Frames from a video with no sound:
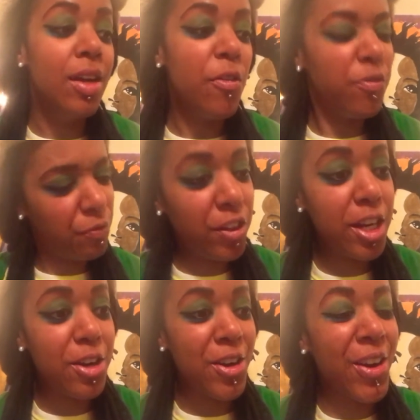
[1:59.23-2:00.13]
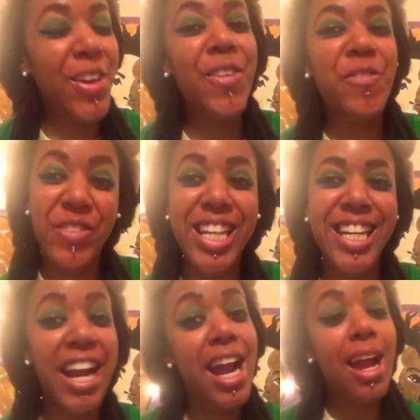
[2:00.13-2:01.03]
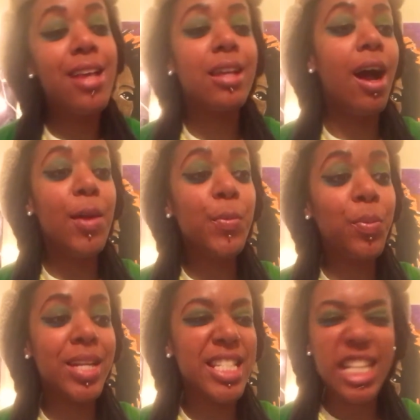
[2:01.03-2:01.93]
Fear is an unpleasant